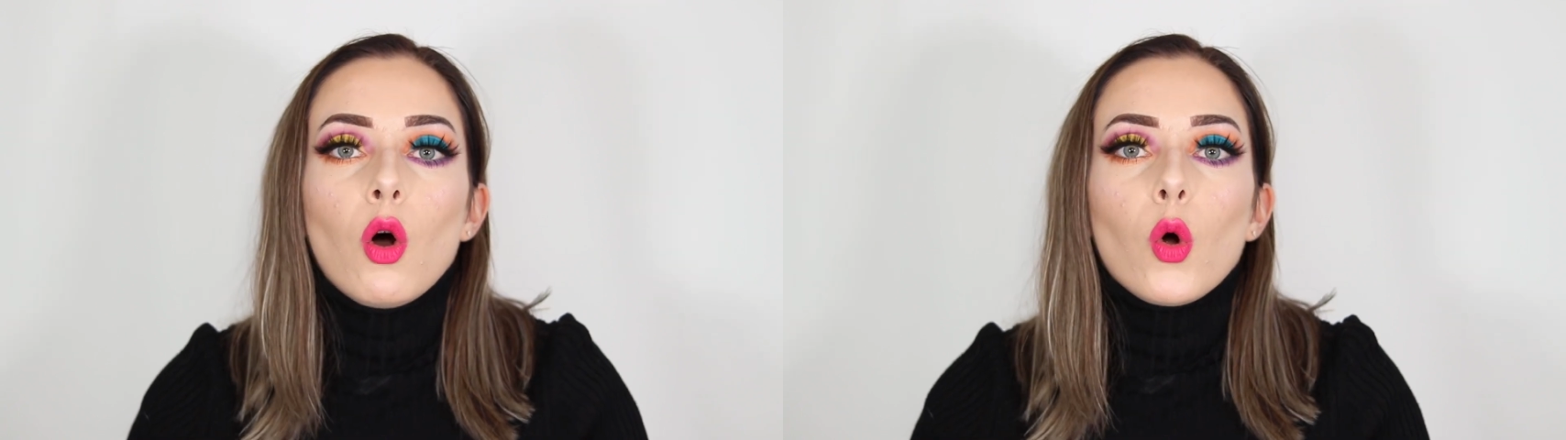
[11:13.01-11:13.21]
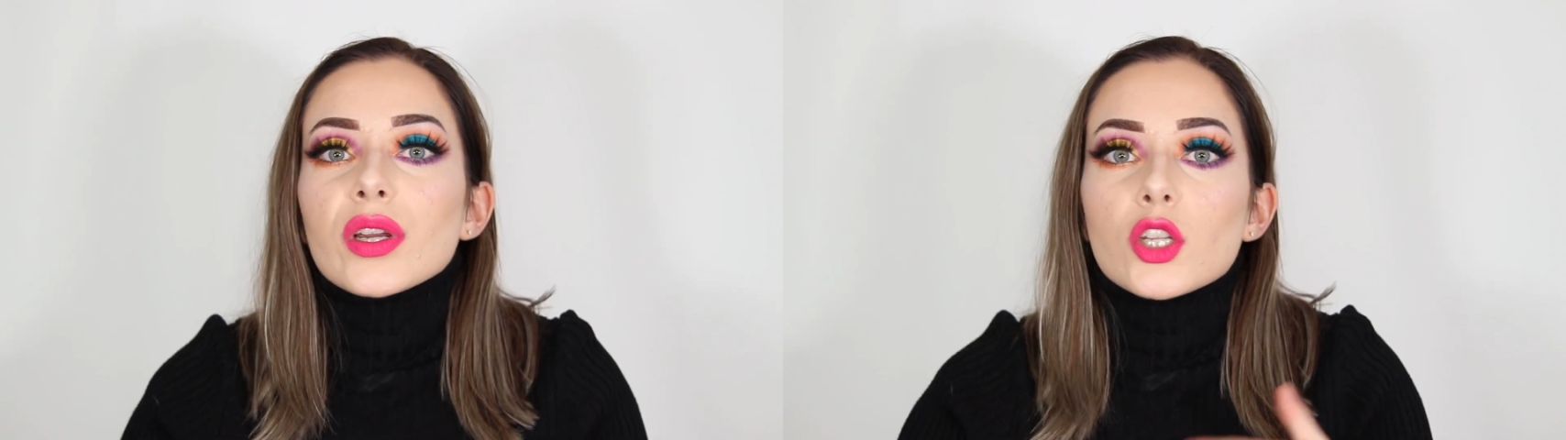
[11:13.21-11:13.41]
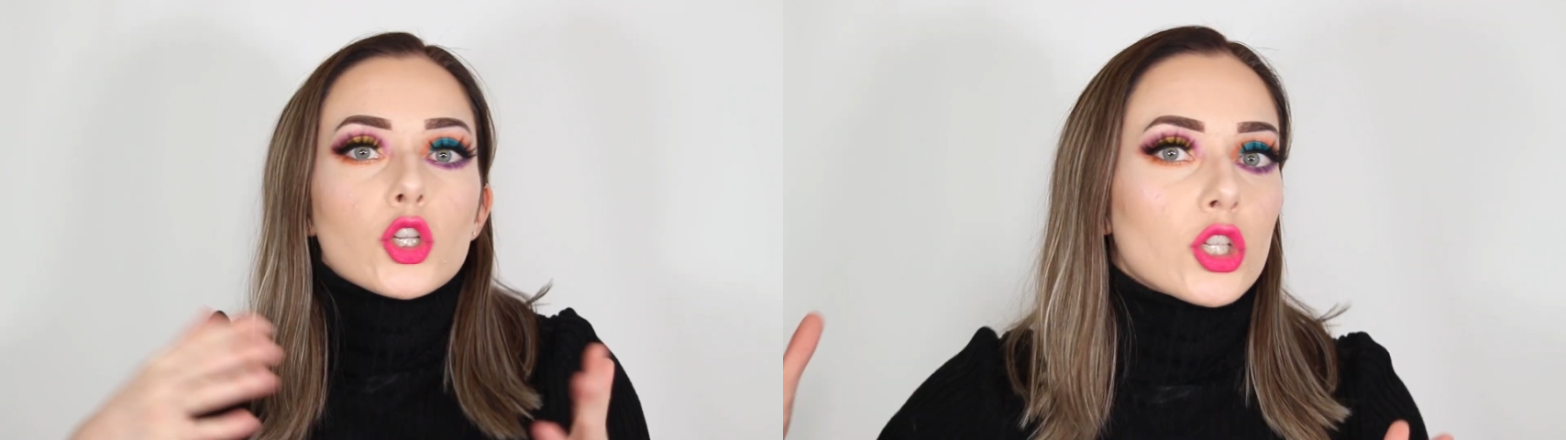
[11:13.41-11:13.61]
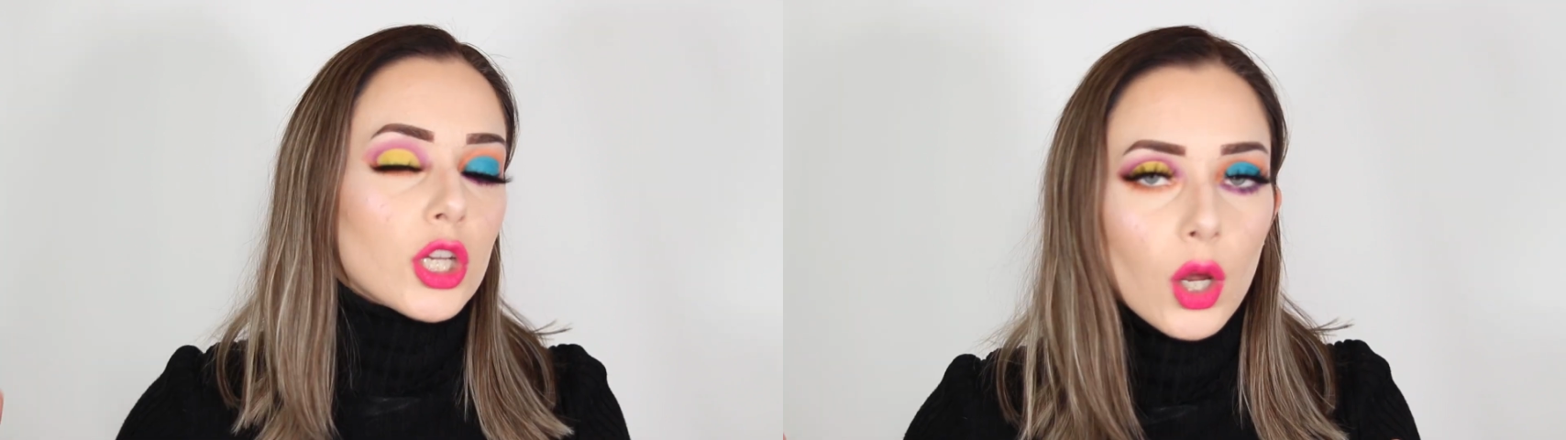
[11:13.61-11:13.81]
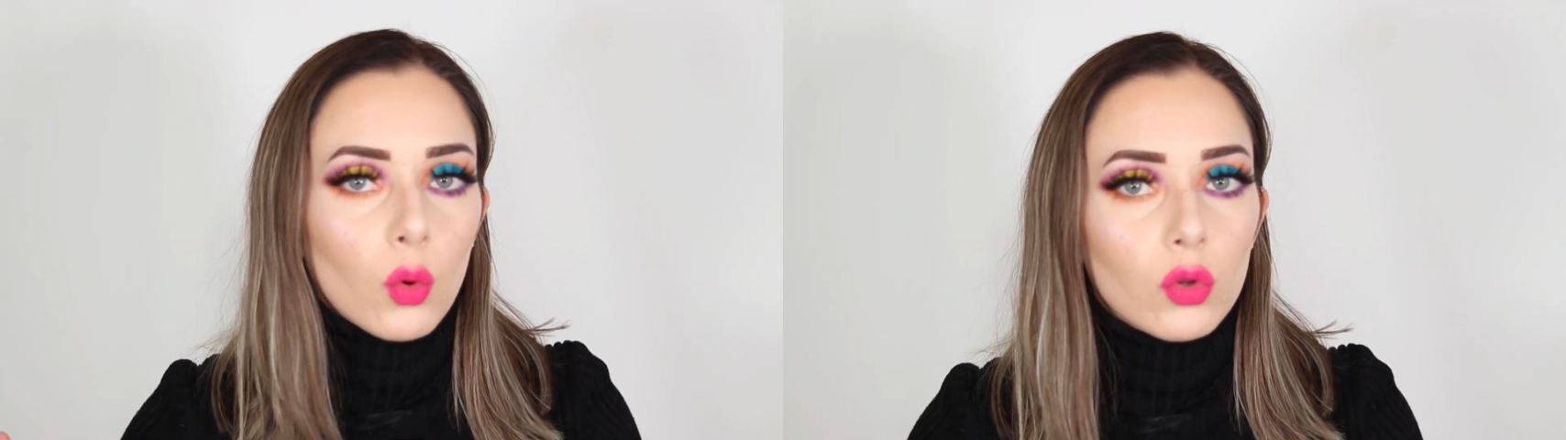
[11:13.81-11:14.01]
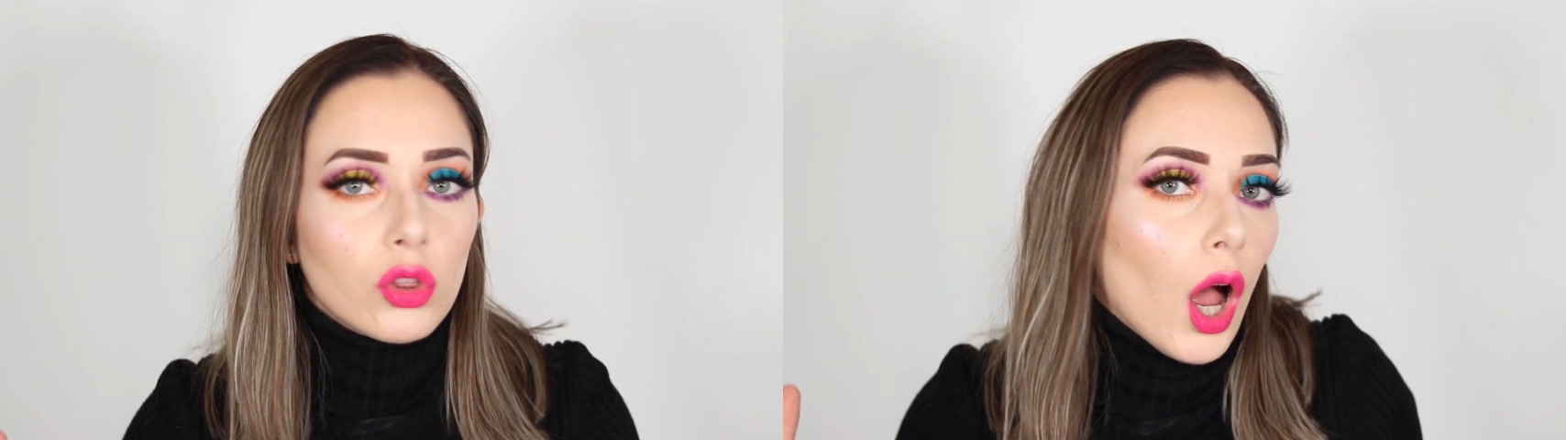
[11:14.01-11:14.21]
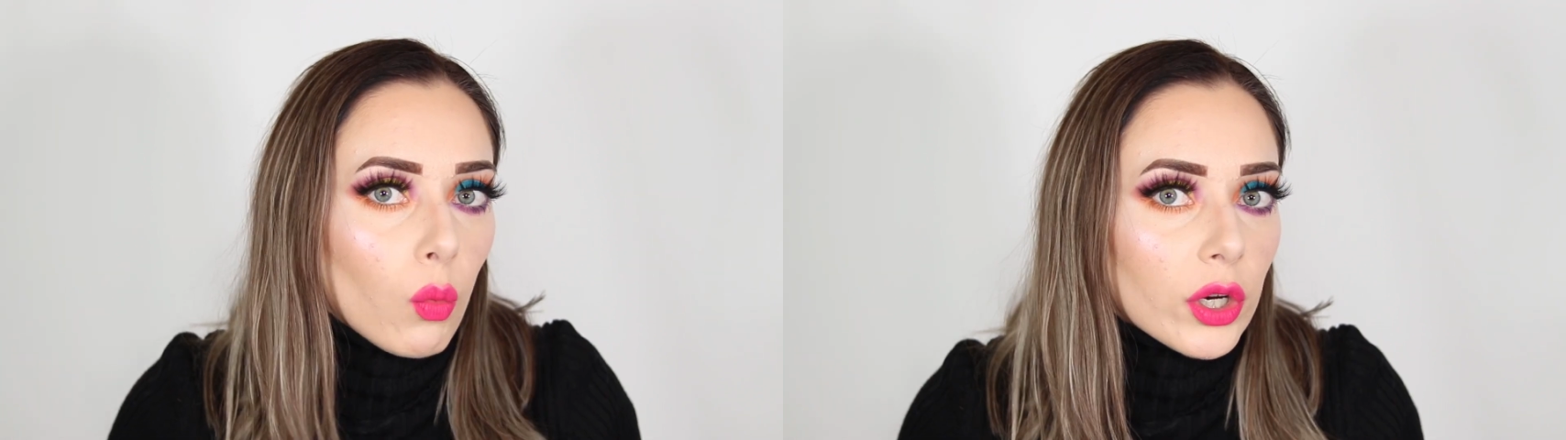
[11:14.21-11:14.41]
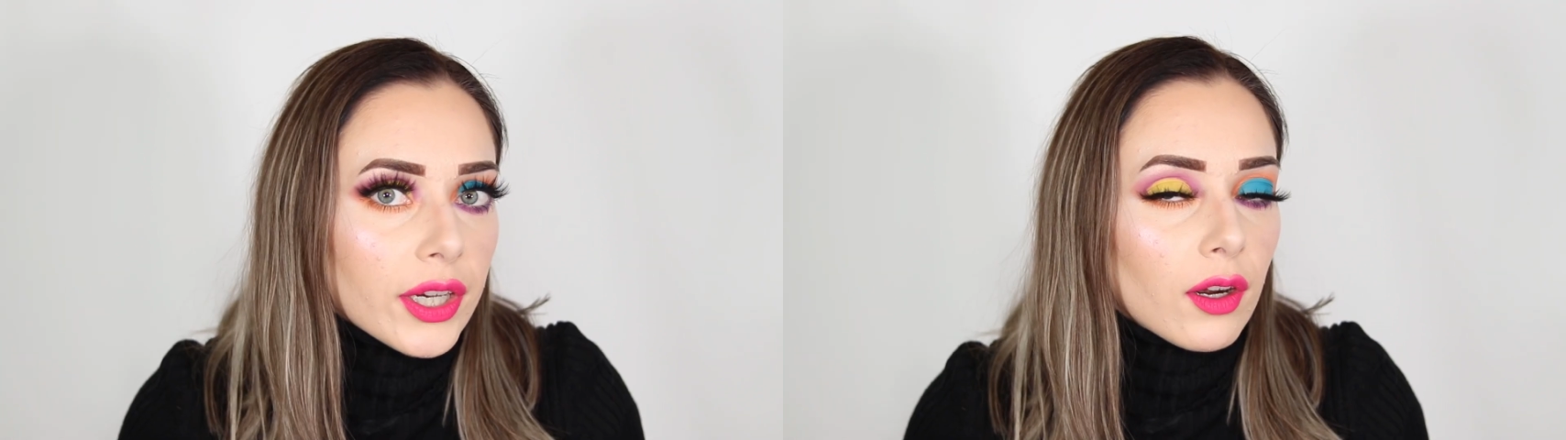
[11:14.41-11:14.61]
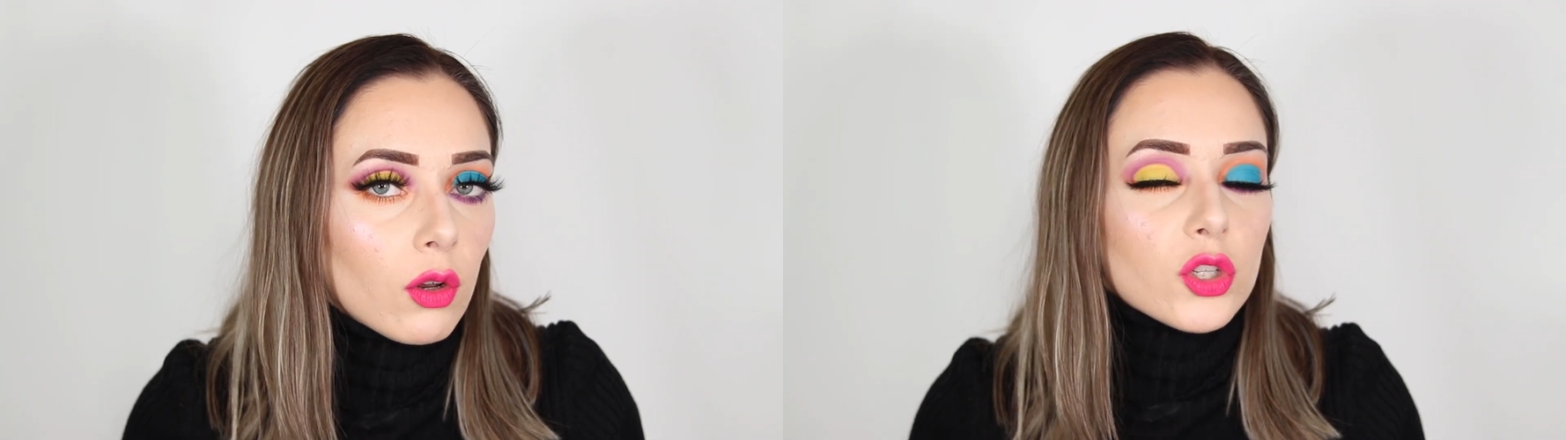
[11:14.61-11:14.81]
or it's just going to not work at all.